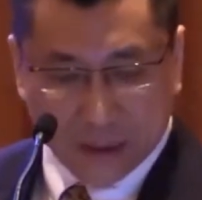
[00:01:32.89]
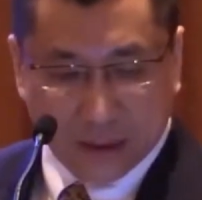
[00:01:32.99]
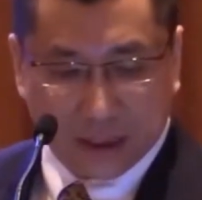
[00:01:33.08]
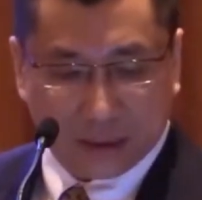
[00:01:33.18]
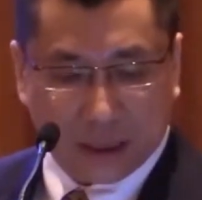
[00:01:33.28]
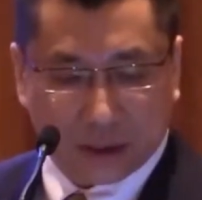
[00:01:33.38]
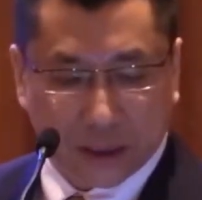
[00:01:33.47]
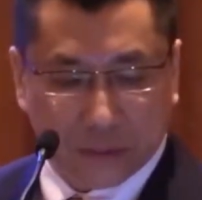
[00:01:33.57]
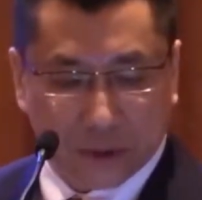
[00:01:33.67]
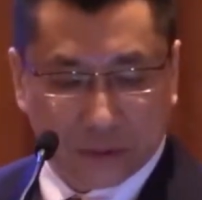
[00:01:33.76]
And how
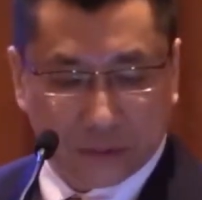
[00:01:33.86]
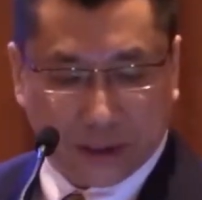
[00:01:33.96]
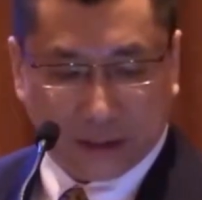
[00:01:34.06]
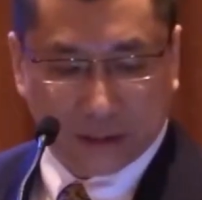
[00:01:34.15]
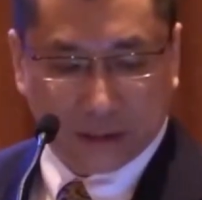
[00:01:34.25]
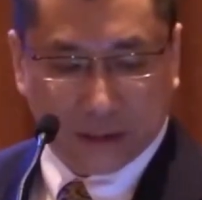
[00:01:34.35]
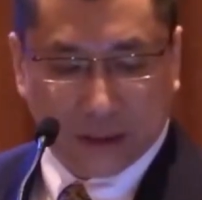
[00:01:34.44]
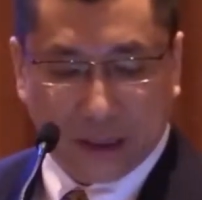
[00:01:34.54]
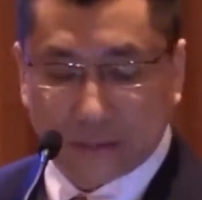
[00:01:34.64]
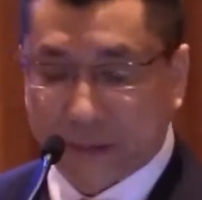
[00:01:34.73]
can we do
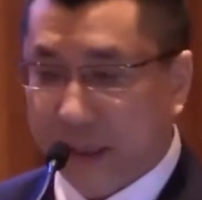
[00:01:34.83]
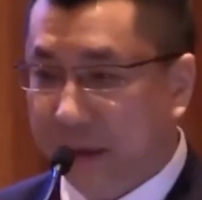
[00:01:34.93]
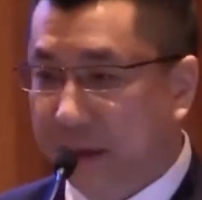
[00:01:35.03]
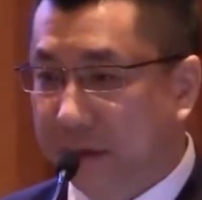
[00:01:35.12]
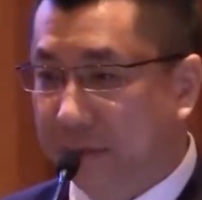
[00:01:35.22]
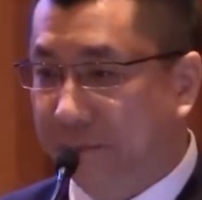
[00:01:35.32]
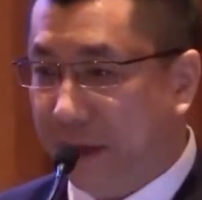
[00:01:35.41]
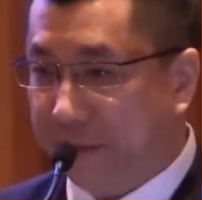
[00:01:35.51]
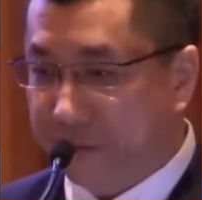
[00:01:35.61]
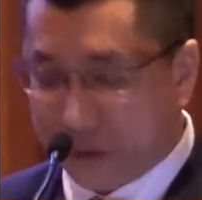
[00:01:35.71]
that? And that is
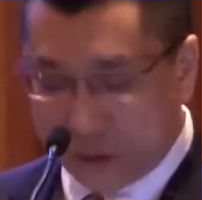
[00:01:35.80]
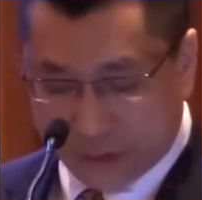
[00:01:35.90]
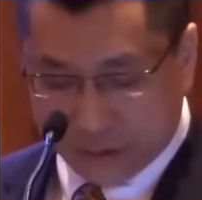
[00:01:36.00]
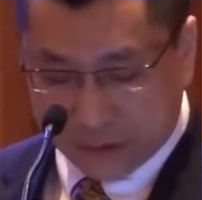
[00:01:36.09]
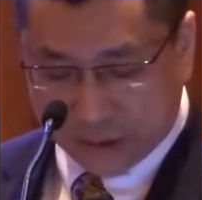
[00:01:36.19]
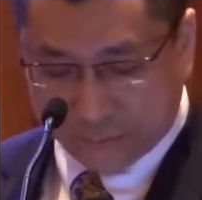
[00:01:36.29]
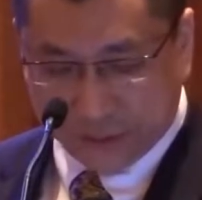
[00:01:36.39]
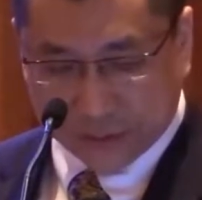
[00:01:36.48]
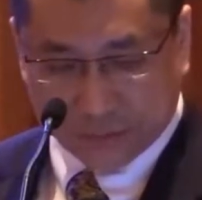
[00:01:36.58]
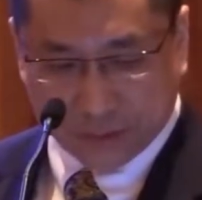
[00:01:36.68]
5G
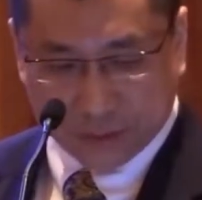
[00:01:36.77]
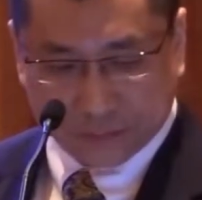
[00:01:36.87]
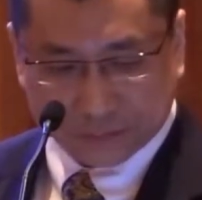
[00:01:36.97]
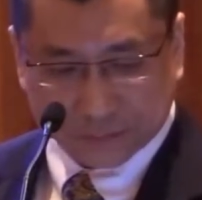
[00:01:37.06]
advancement.